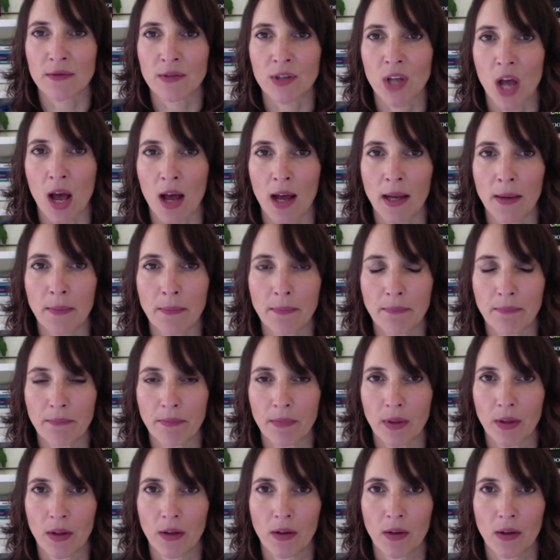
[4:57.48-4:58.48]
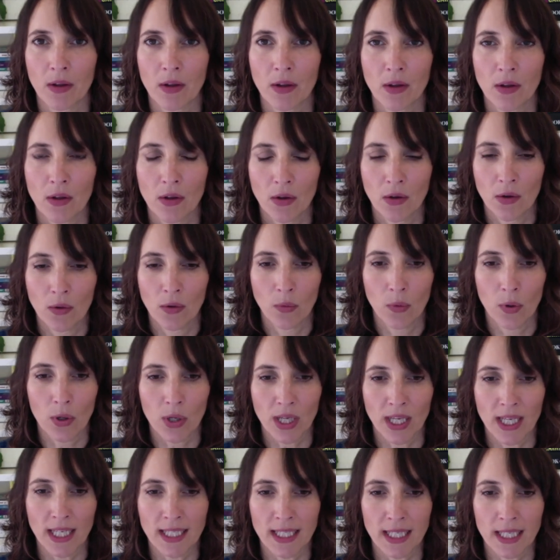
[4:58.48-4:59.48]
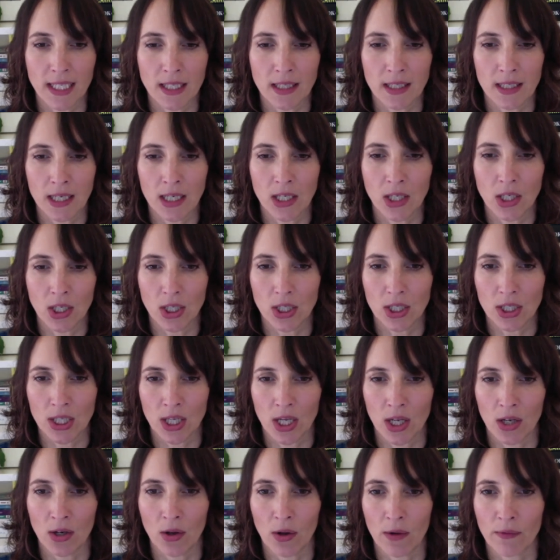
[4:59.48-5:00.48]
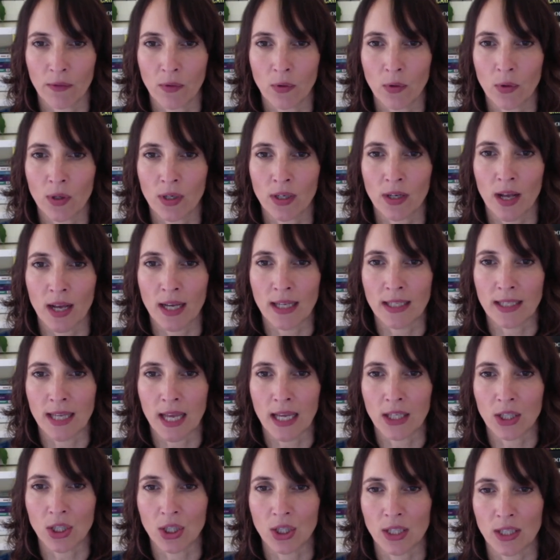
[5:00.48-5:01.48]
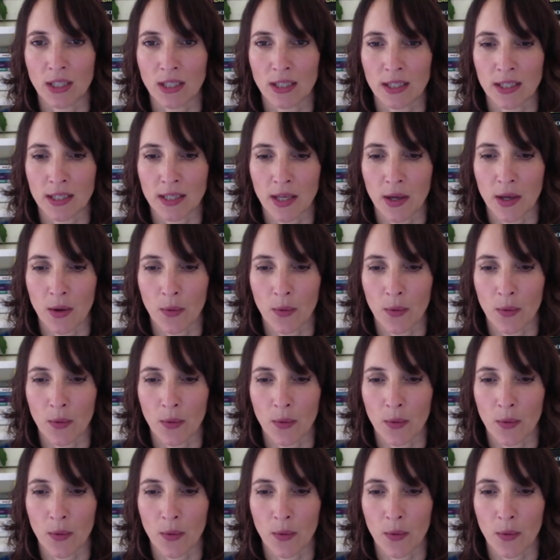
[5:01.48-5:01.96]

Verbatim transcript: time. What he did is he looked at a lot of organisations that